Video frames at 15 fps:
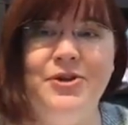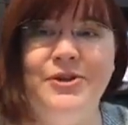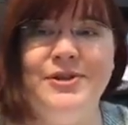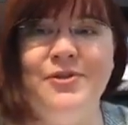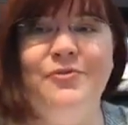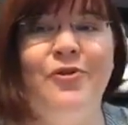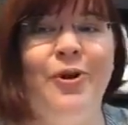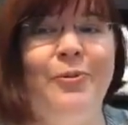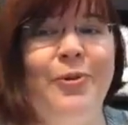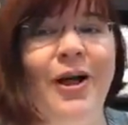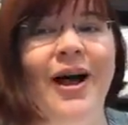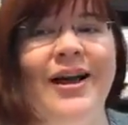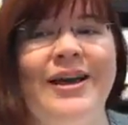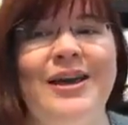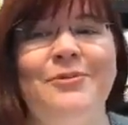used them for
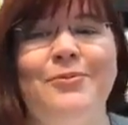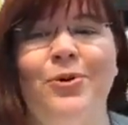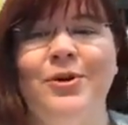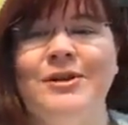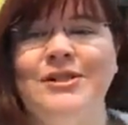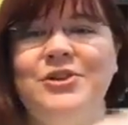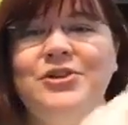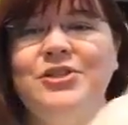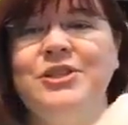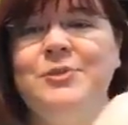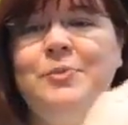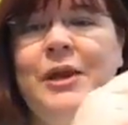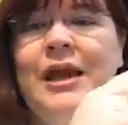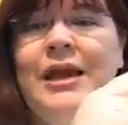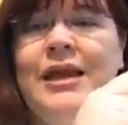blocking boards and you're just
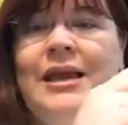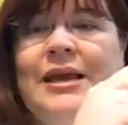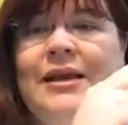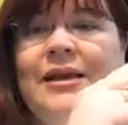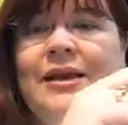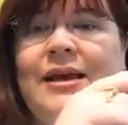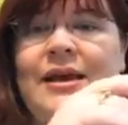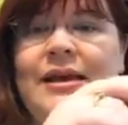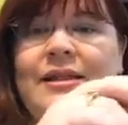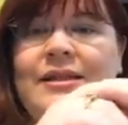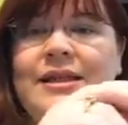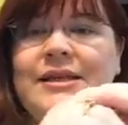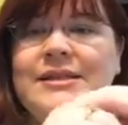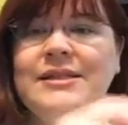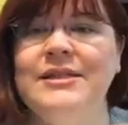pinning
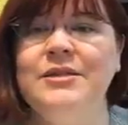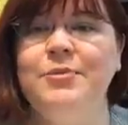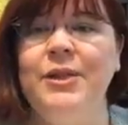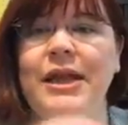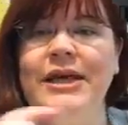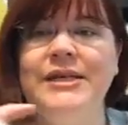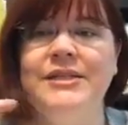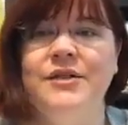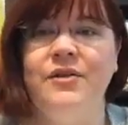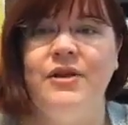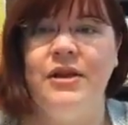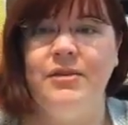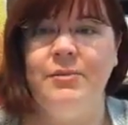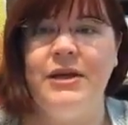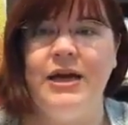this into place so that
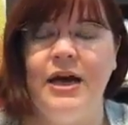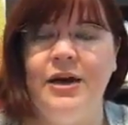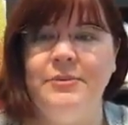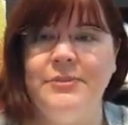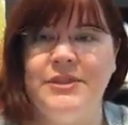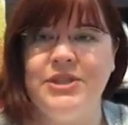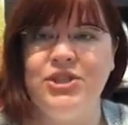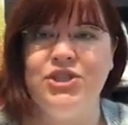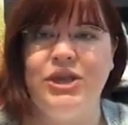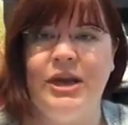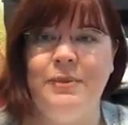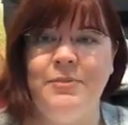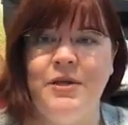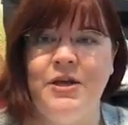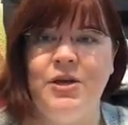it becomes the
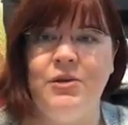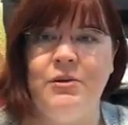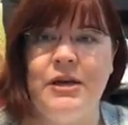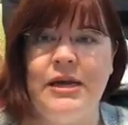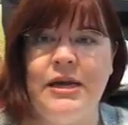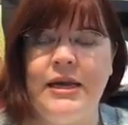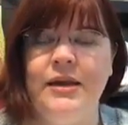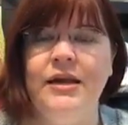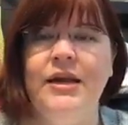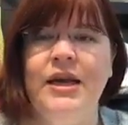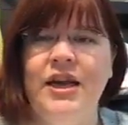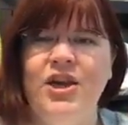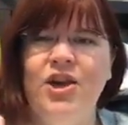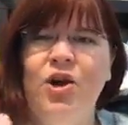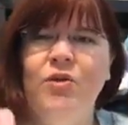shape that you need it.
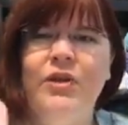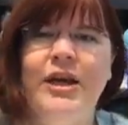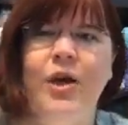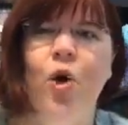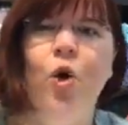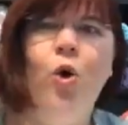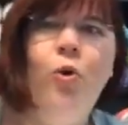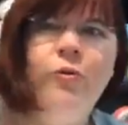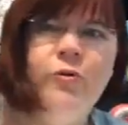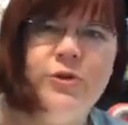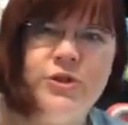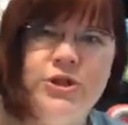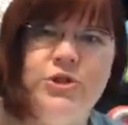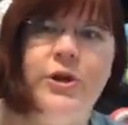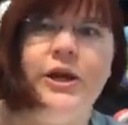You don't like
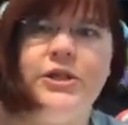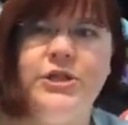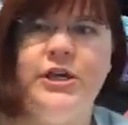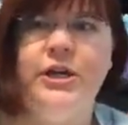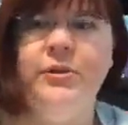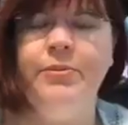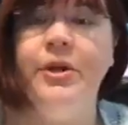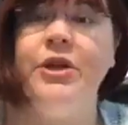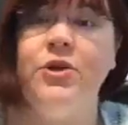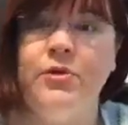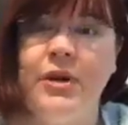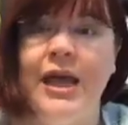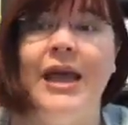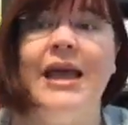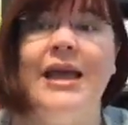overstretch it but you
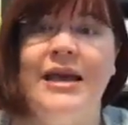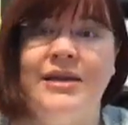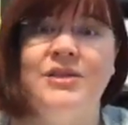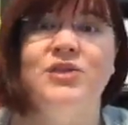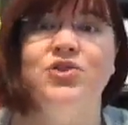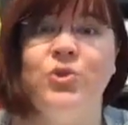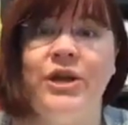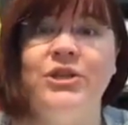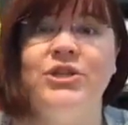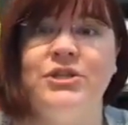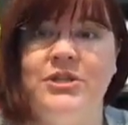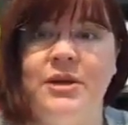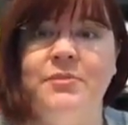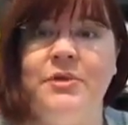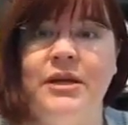can stretch
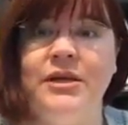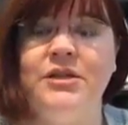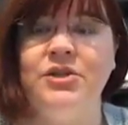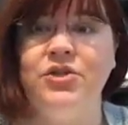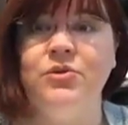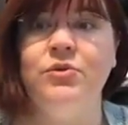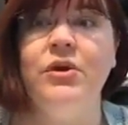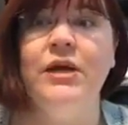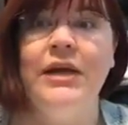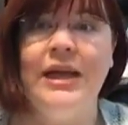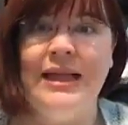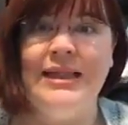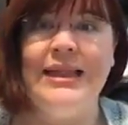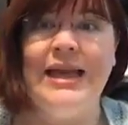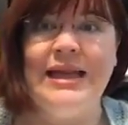something to
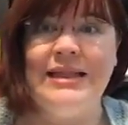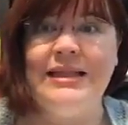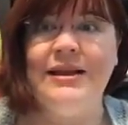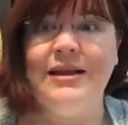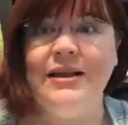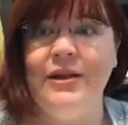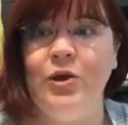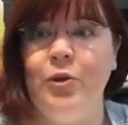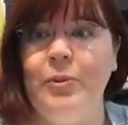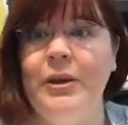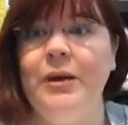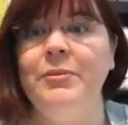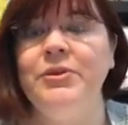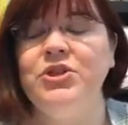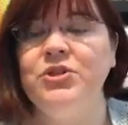lengthen a little
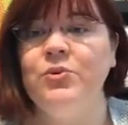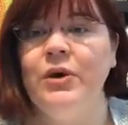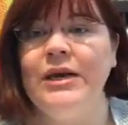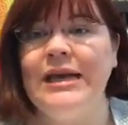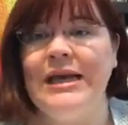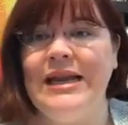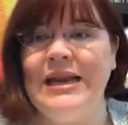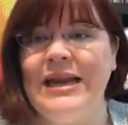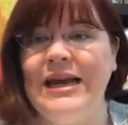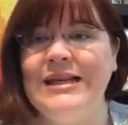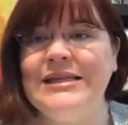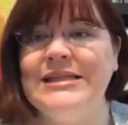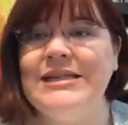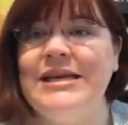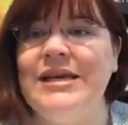bit but you want to get it
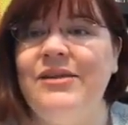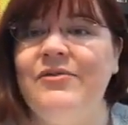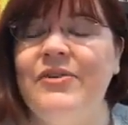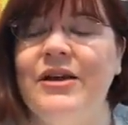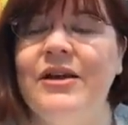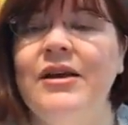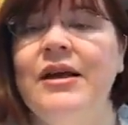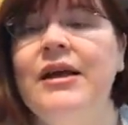nice and even